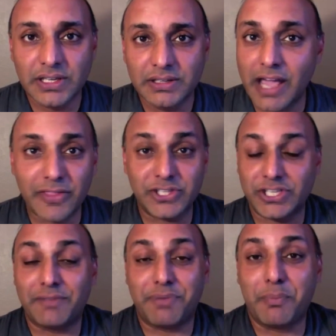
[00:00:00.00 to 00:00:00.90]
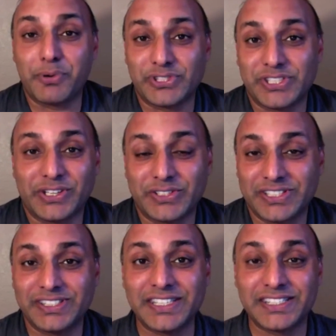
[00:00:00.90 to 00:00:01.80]
Now they should have bumper stickers
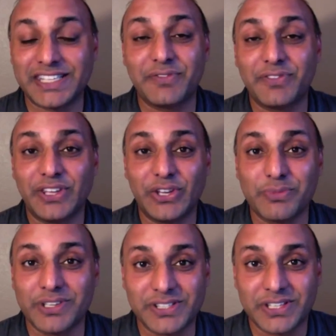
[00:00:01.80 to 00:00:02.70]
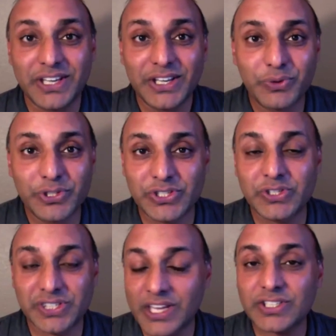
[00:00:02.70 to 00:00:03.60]
that say "Save the humans," which is
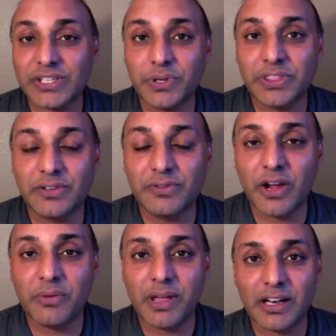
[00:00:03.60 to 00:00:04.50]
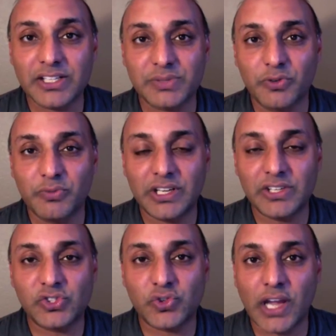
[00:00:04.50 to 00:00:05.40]
essentially what the environmentalist movement is
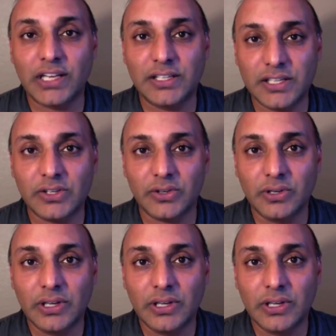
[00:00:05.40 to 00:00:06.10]
trying to do.